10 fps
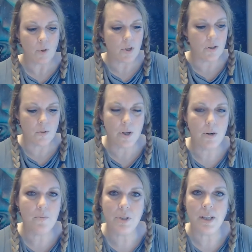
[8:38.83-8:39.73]
So I
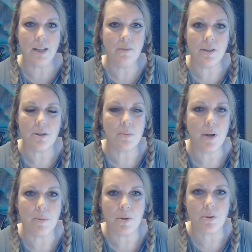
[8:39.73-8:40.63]
don't believe, this is
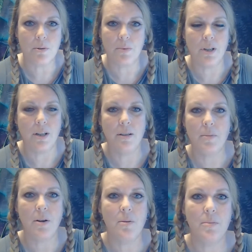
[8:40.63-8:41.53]
my personal opinion,
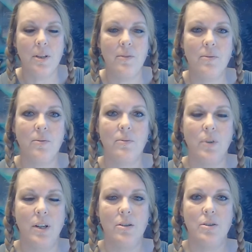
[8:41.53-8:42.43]
but I don't believe
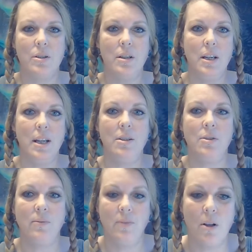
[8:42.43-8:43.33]
readers need
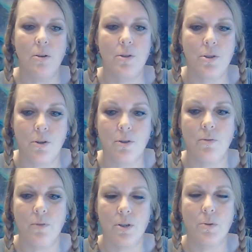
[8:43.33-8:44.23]
to follow a
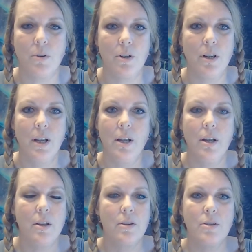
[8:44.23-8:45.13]
certain ritual.
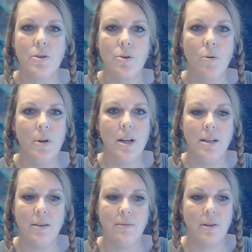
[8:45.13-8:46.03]
There's so many
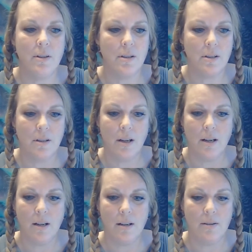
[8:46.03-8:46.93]
different
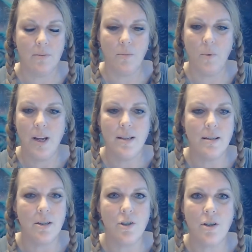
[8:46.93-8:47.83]
ways
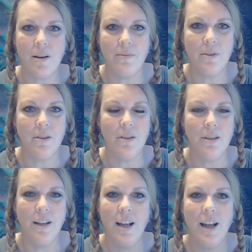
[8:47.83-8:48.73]
to
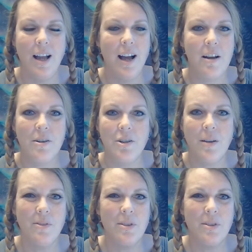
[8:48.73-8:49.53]
shuffle, how to shuffle.